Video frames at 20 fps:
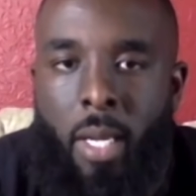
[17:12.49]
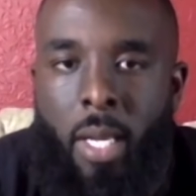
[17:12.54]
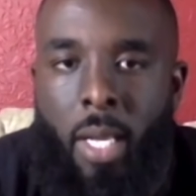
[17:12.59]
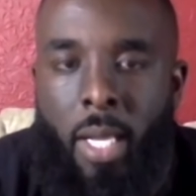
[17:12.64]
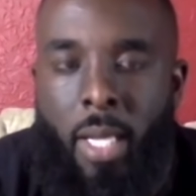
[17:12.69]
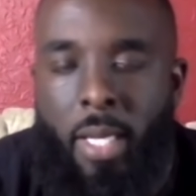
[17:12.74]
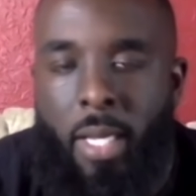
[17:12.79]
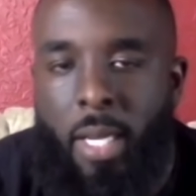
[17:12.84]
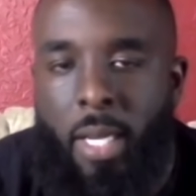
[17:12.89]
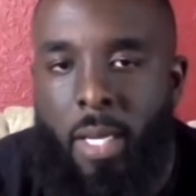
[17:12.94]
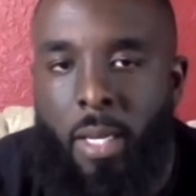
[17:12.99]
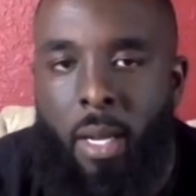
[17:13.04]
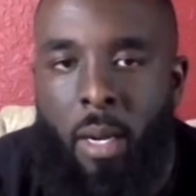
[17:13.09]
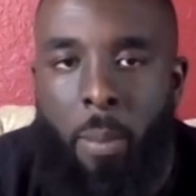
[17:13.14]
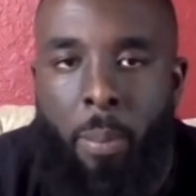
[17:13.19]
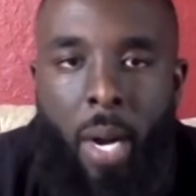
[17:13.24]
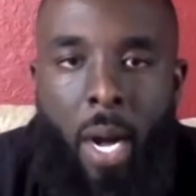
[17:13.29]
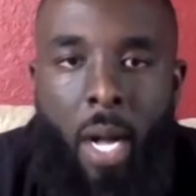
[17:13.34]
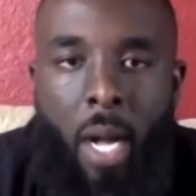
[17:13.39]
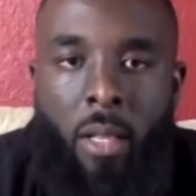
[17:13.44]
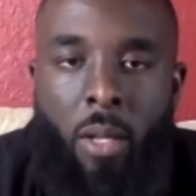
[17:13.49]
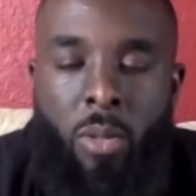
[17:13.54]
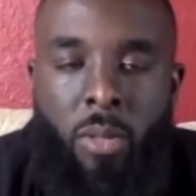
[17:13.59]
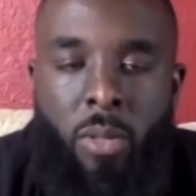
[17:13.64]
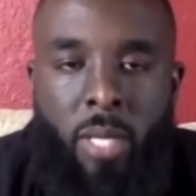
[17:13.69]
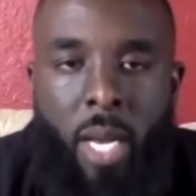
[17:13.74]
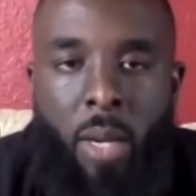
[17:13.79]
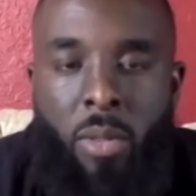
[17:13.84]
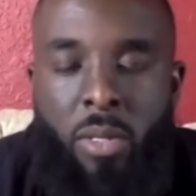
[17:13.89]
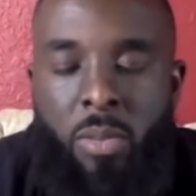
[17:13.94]
And then Apollos,
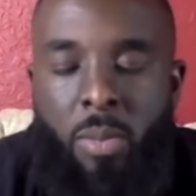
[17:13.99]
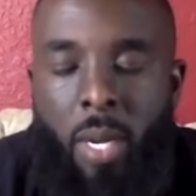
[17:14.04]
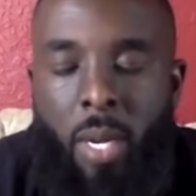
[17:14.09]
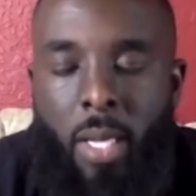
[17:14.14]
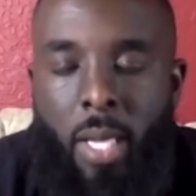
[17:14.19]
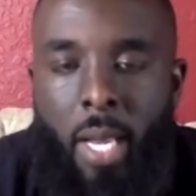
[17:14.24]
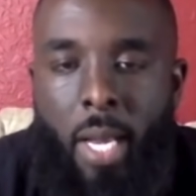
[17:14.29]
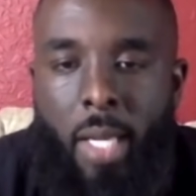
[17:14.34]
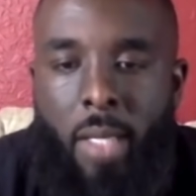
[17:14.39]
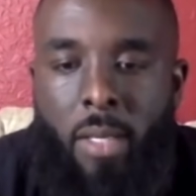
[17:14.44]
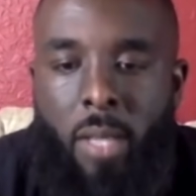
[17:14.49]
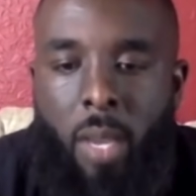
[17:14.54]
that was my last